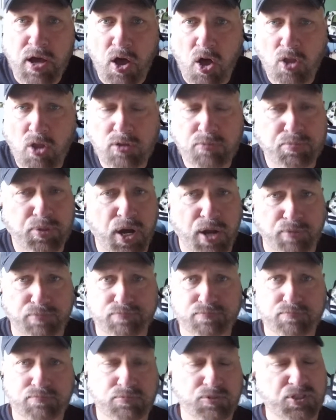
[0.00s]
Alton Brown
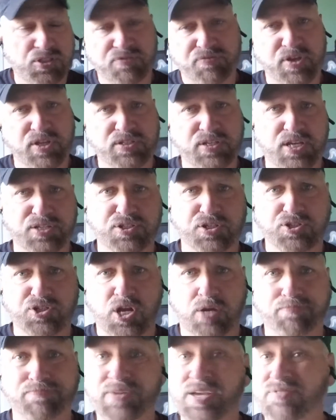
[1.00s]
does a fantastic
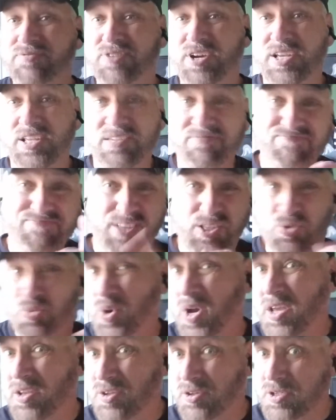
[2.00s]
job, and frankly, that's where
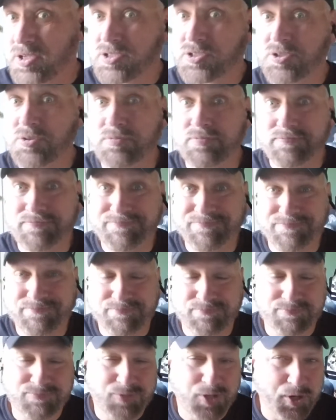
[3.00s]
I learned it too.
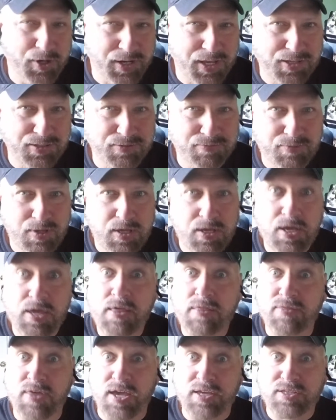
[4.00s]
All right, guys.
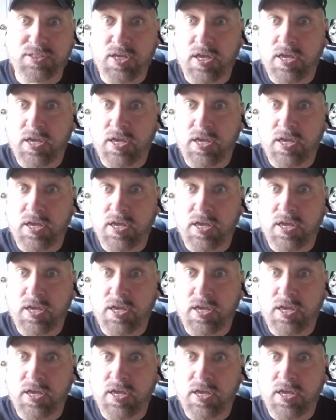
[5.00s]
Thanks.